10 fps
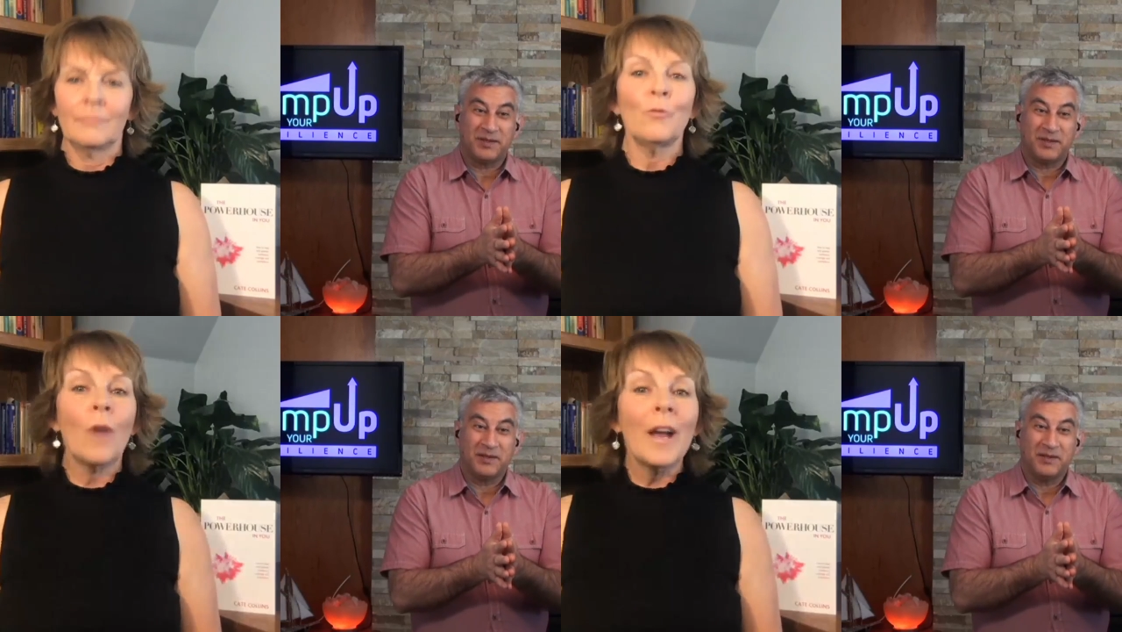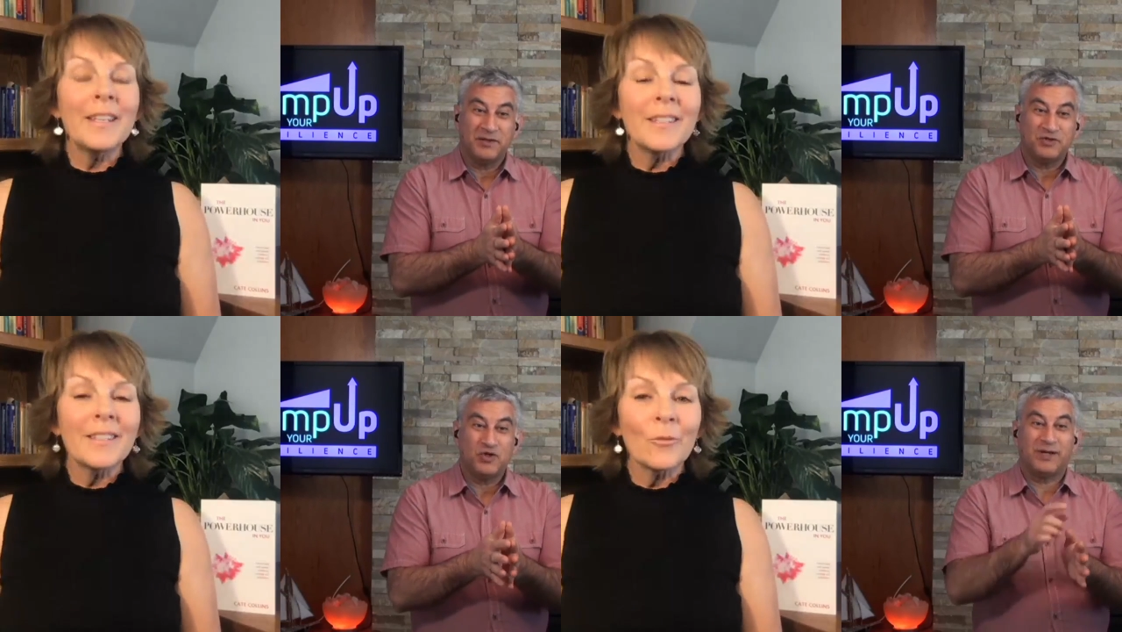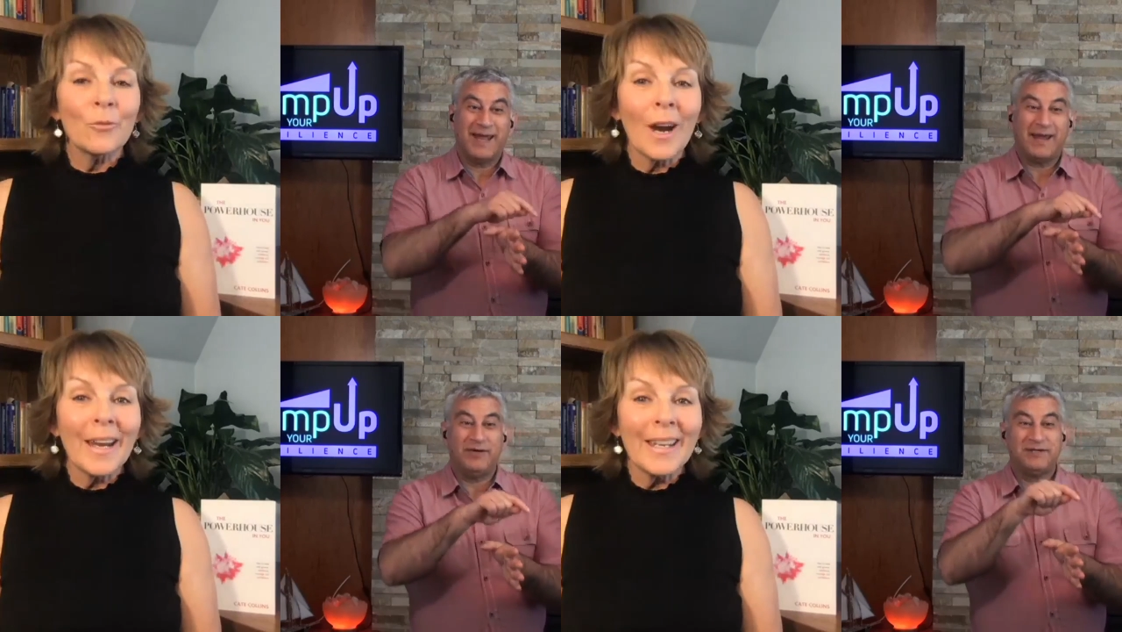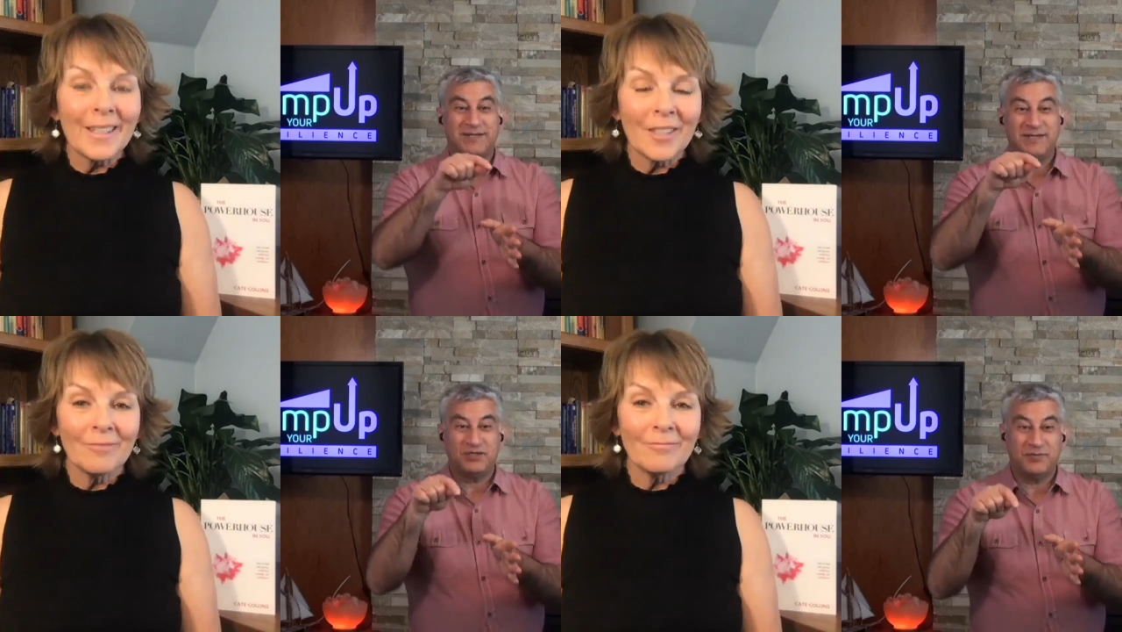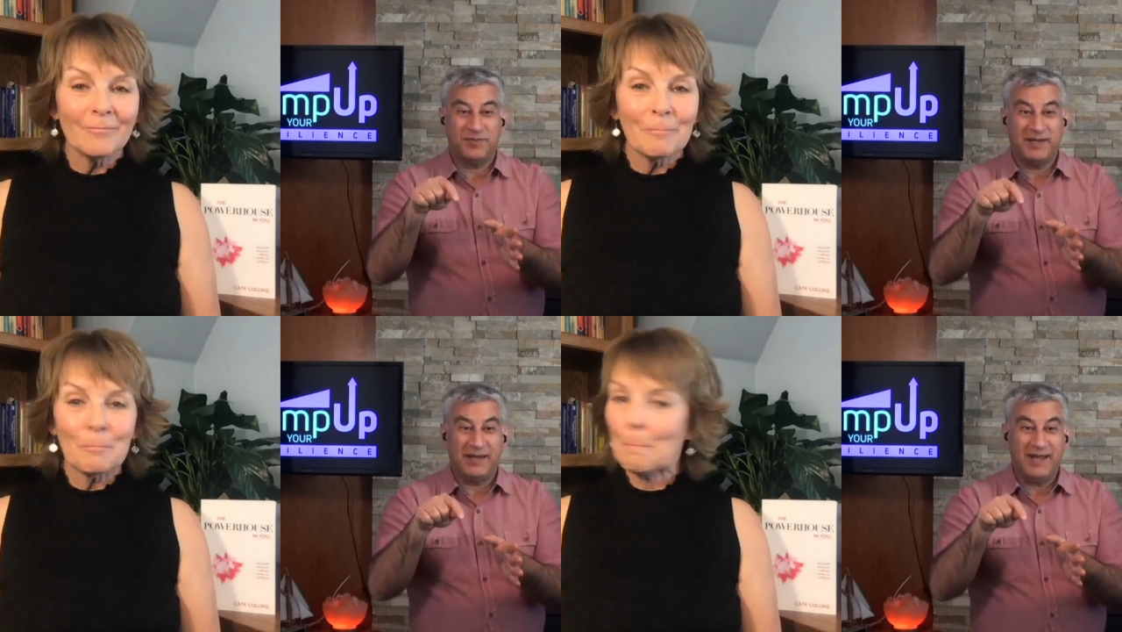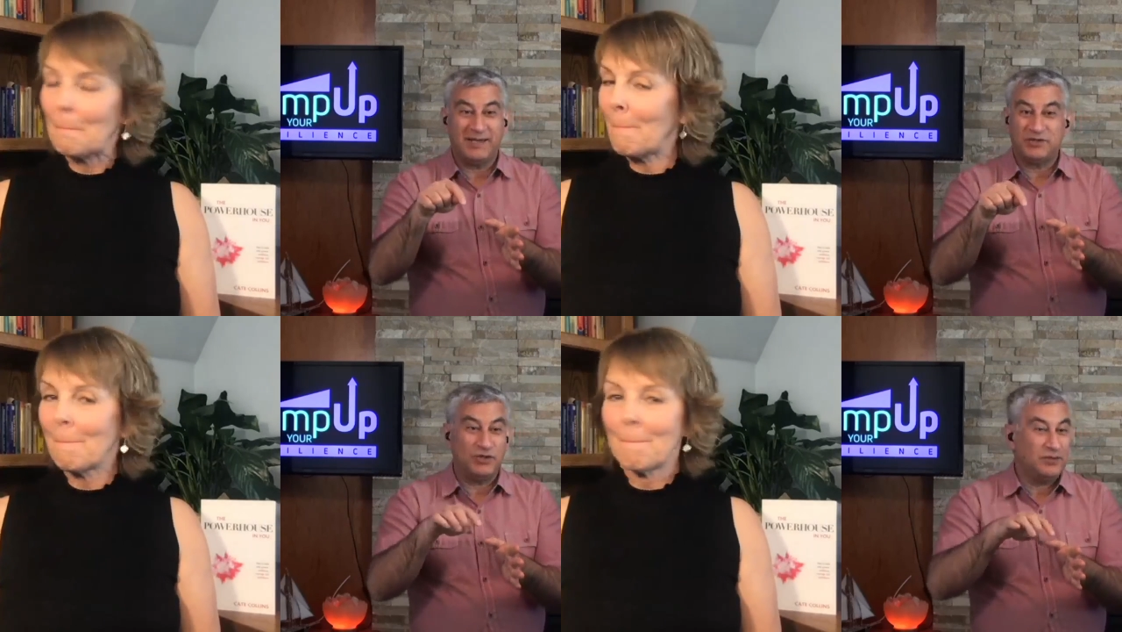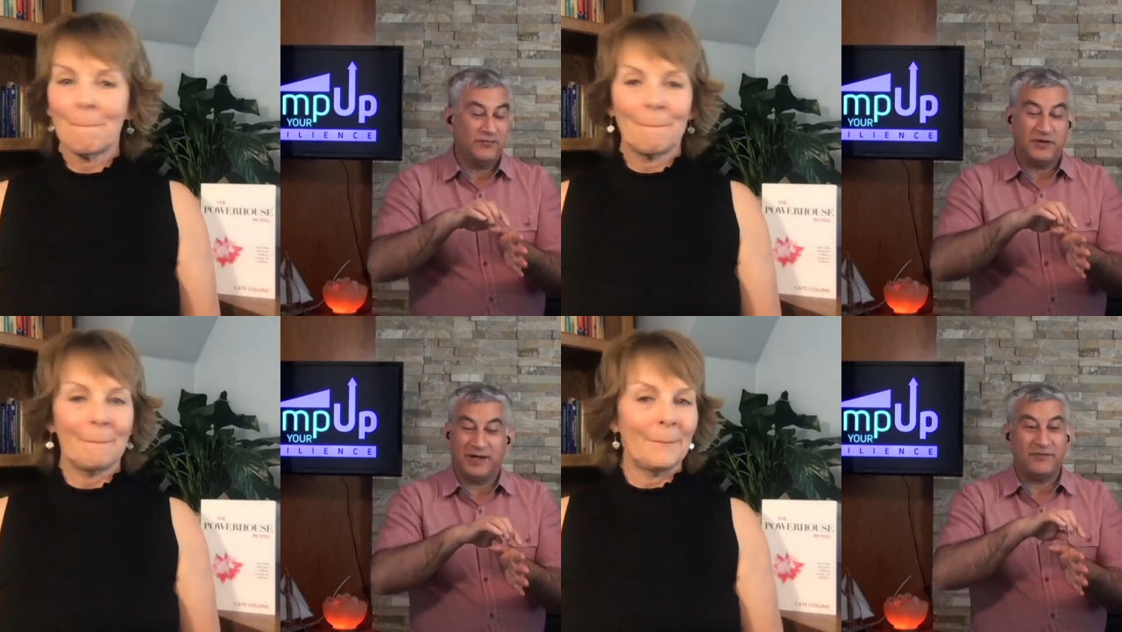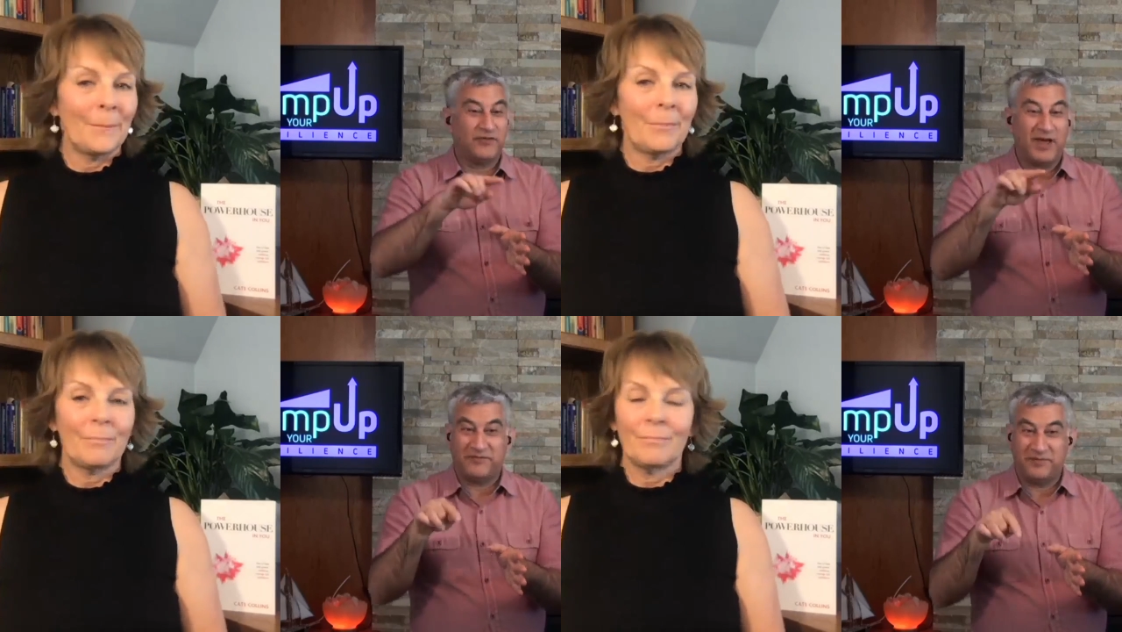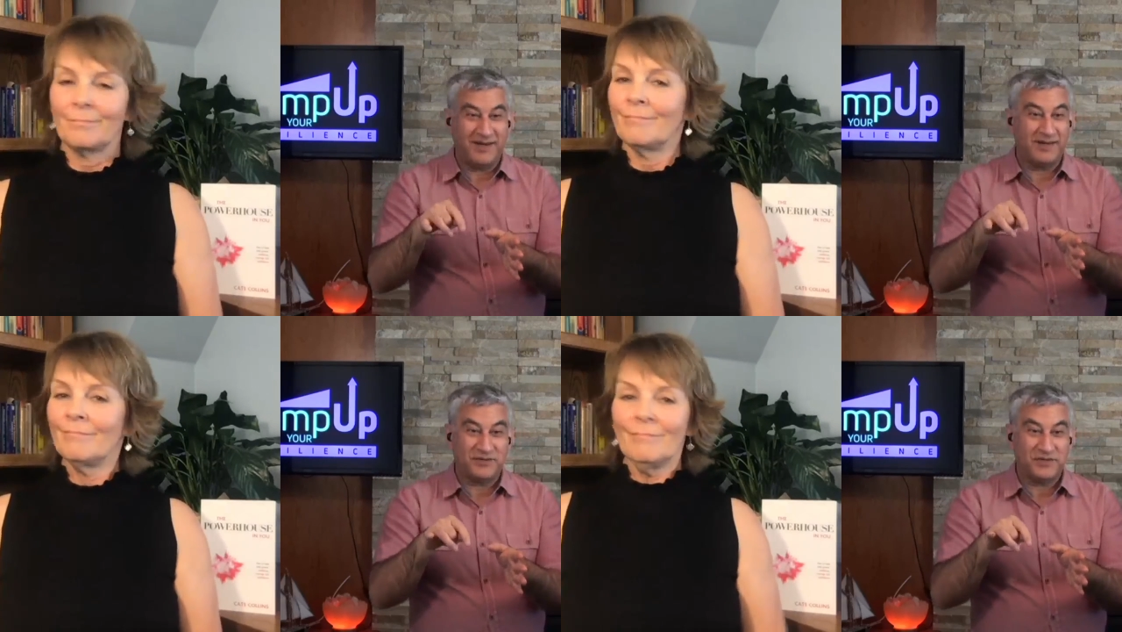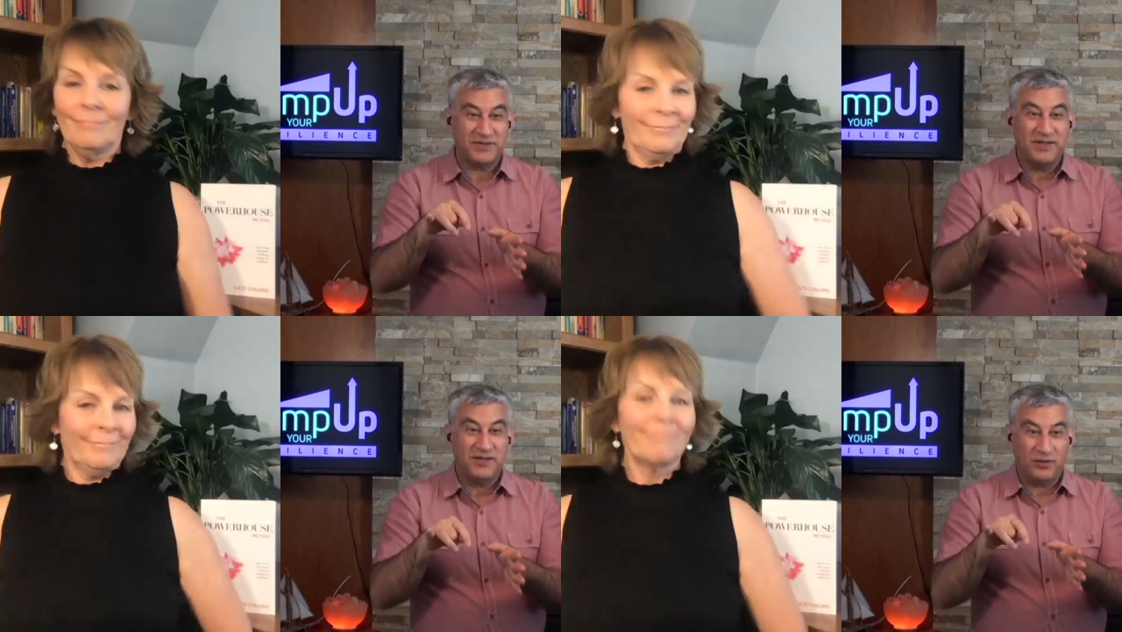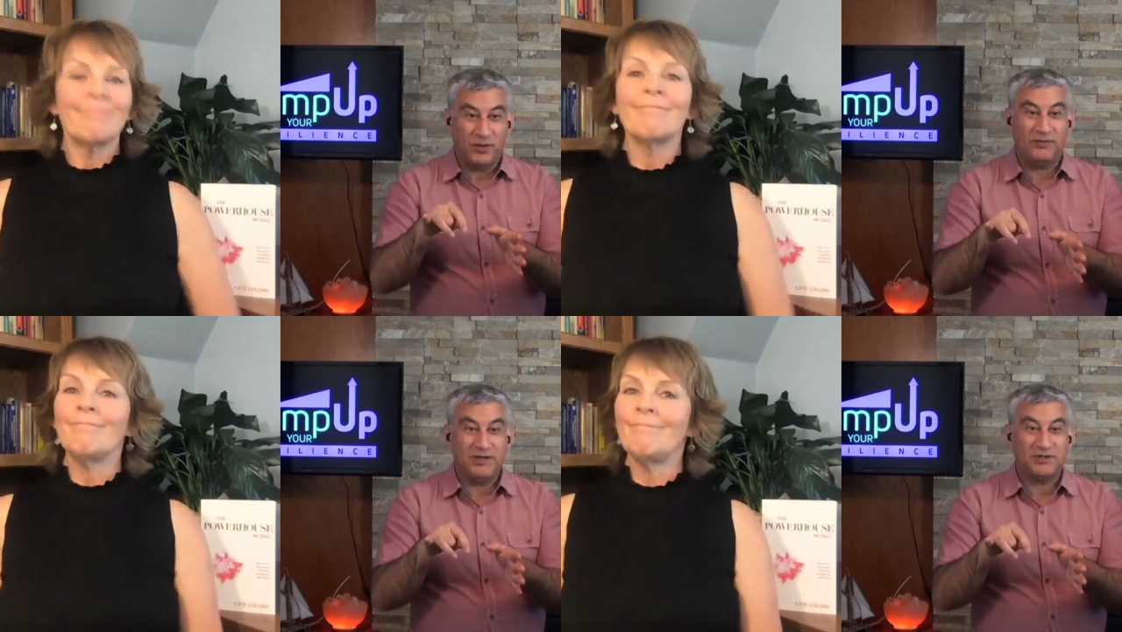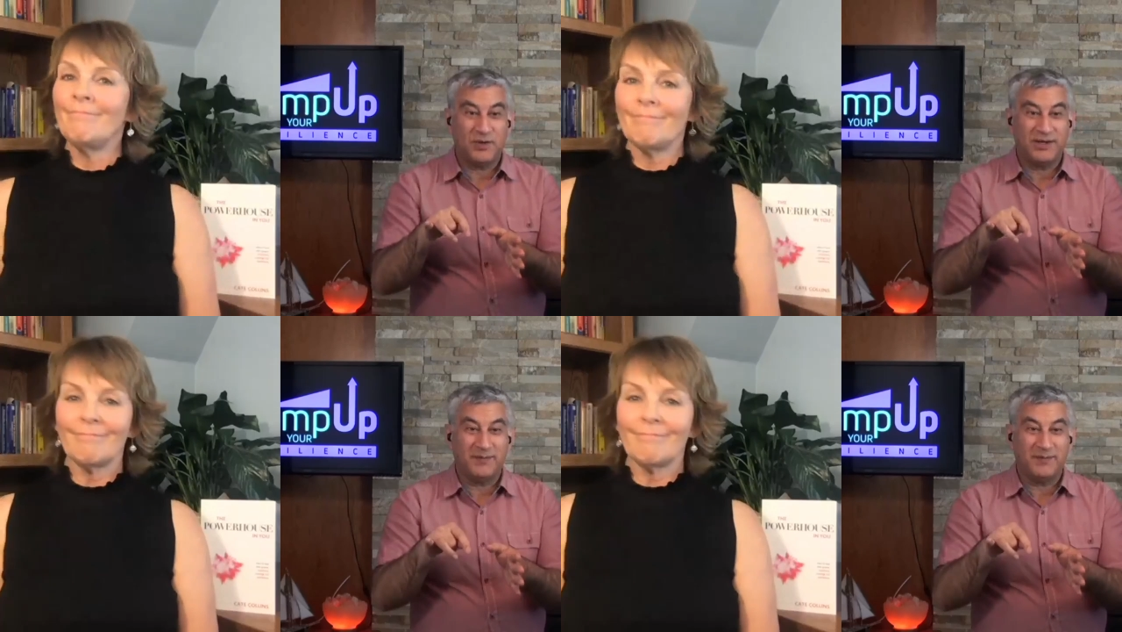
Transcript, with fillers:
Speaker 1: Right. you're guaranteed right. to be late. So you forget five minutes. You're already mm-hmm. 20